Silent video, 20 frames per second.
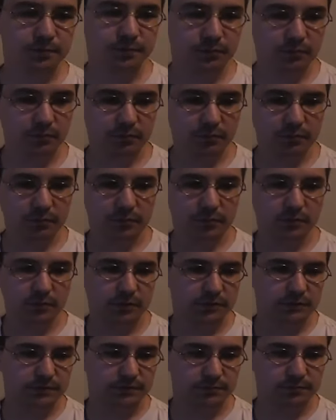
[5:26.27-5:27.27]

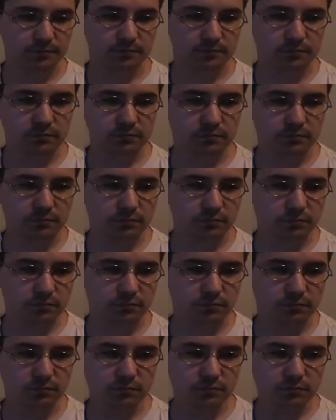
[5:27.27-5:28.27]

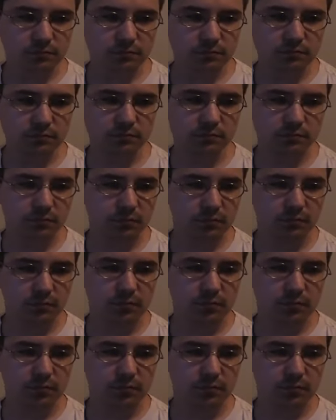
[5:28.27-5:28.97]
[no speech]